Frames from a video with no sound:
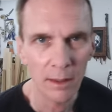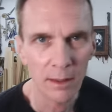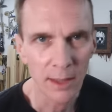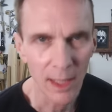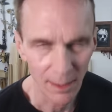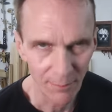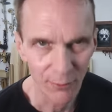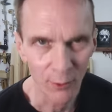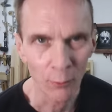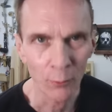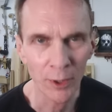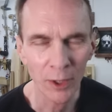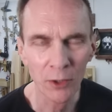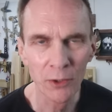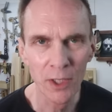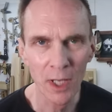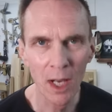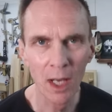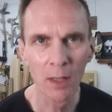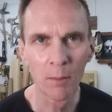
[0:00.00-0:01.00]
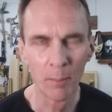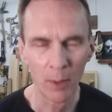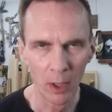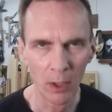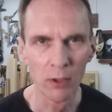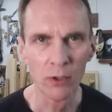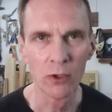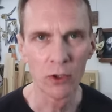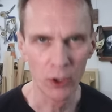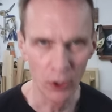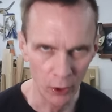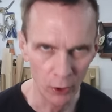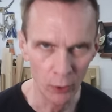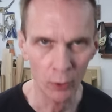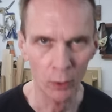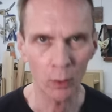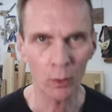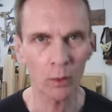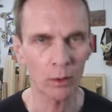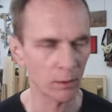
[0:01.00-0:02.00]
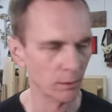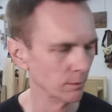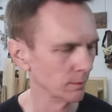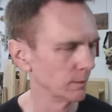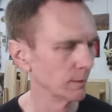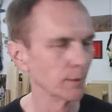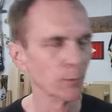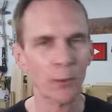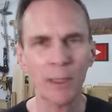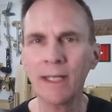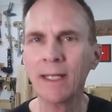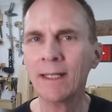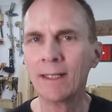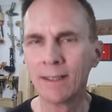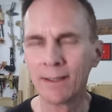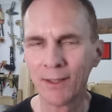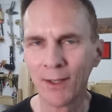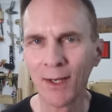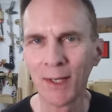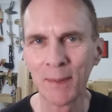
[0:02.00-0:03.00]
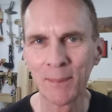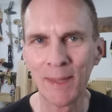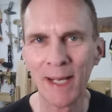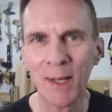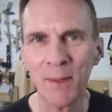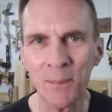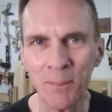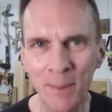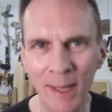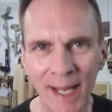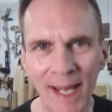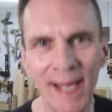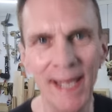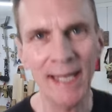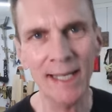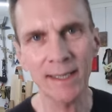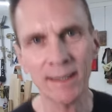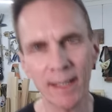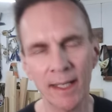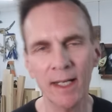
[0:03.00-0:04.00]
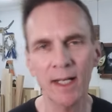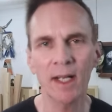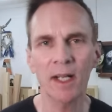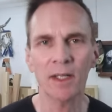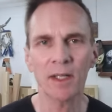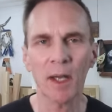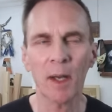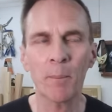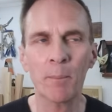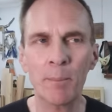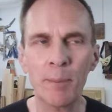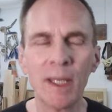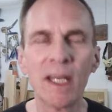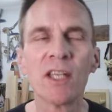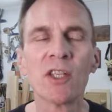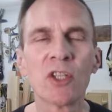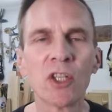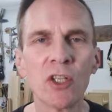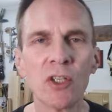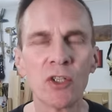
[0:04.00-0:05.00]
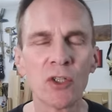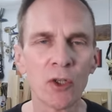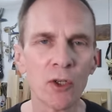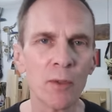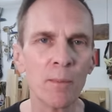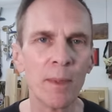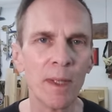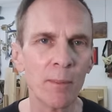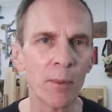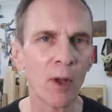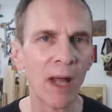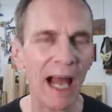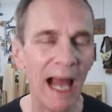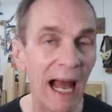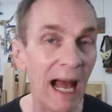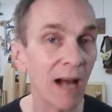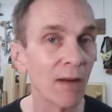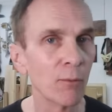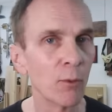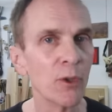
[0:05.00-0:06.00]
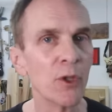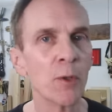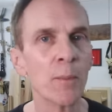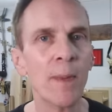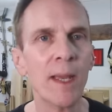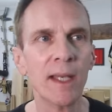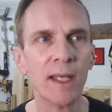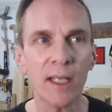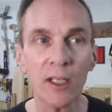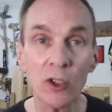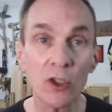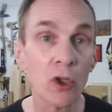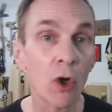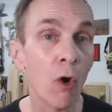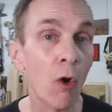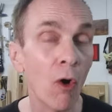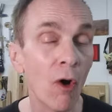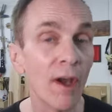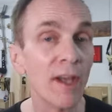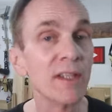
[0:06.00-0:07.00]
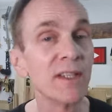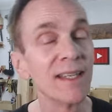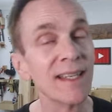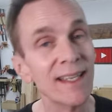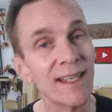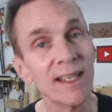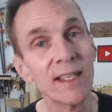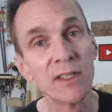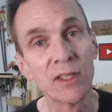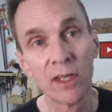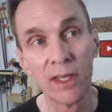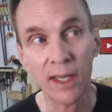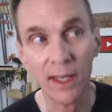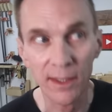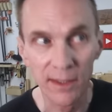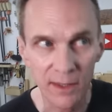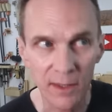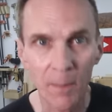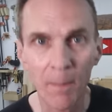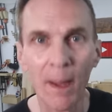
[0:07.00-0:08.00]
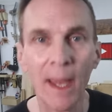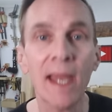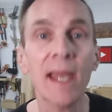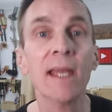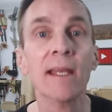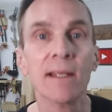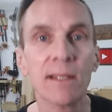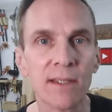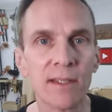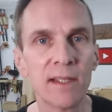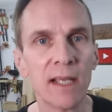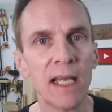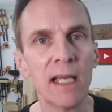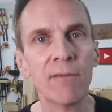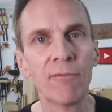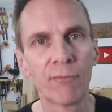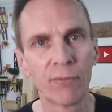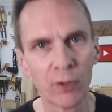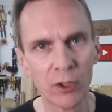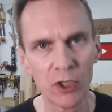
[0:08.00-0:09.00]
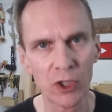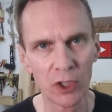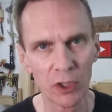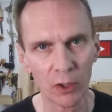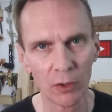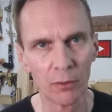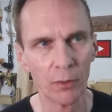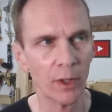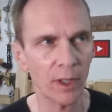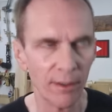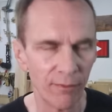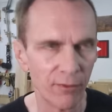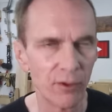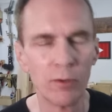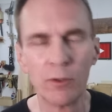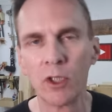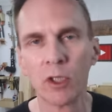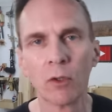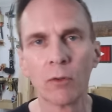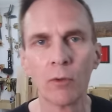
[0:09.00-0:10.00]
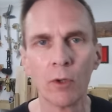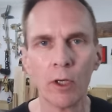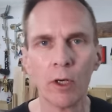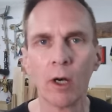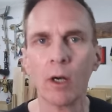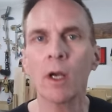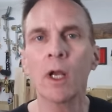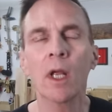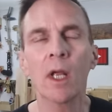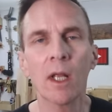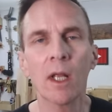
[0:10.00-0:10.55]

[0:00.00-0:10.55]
Time for Real Talk Part 2. We need to talk about paint. The biggest concern people have when they're making toys is, is the paint safe for children? If children are